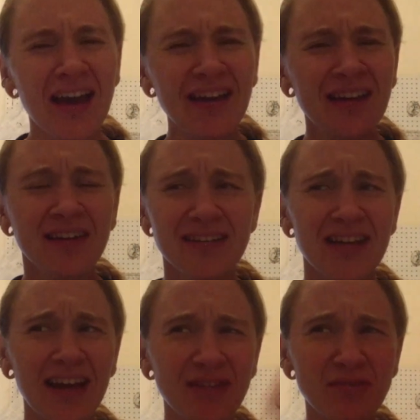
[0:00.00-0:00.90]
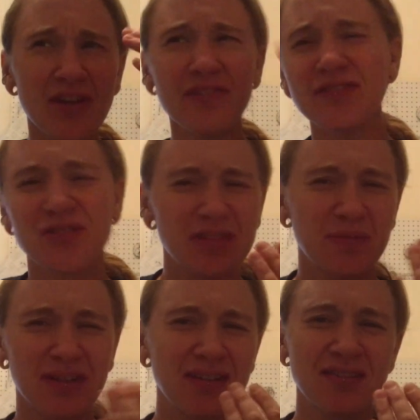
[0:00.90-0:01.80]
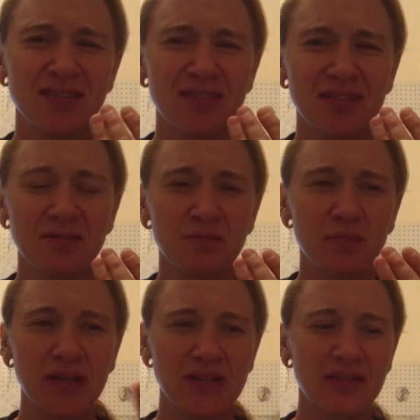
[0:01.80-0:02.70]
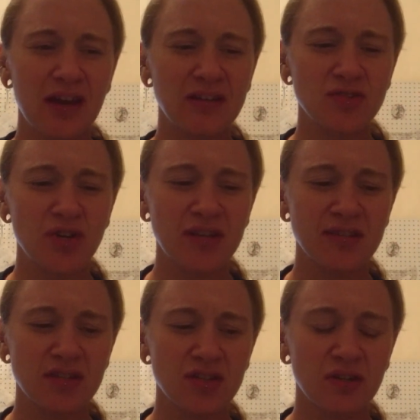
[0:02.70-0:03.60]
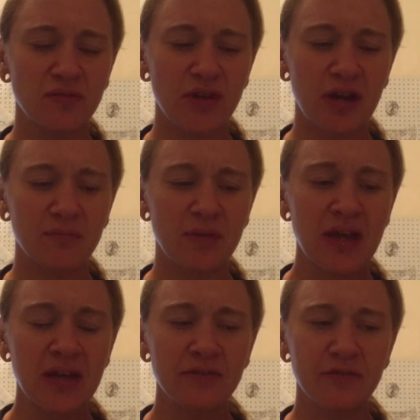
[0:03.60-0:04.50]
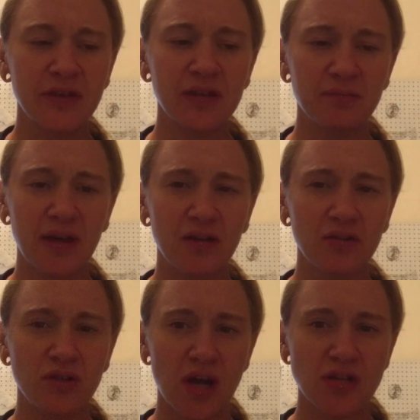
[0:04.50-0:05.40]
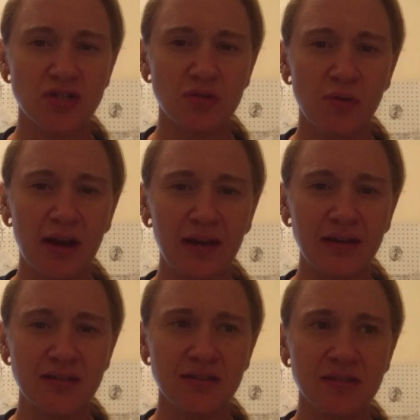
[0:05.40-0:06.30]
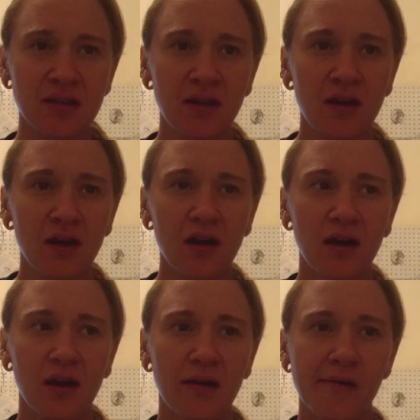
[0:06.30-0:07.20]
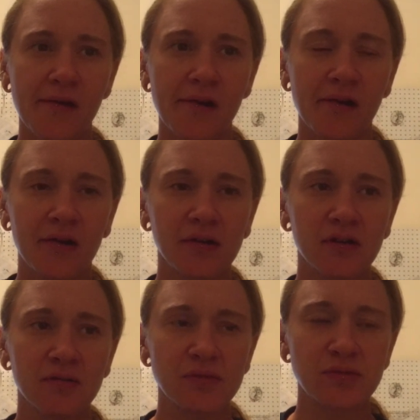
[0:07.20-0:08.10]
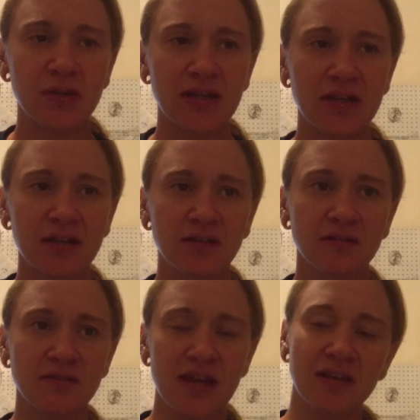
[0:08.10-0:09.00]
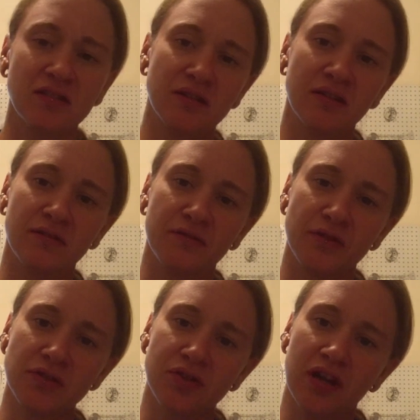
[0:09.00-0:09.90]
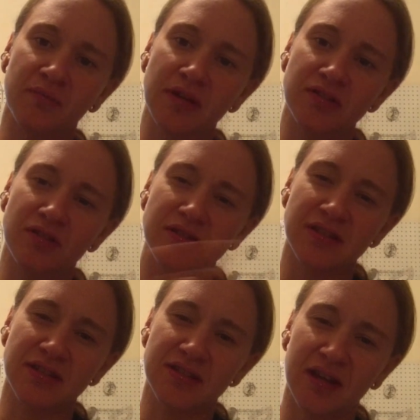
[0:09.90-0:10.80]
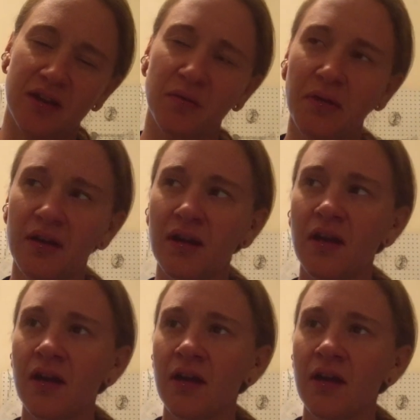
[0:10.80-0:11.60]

Ah, I don't know if it's just because, because I transitioned from feeling better nausea-wise, uh, between the end of the first trimester into the second one.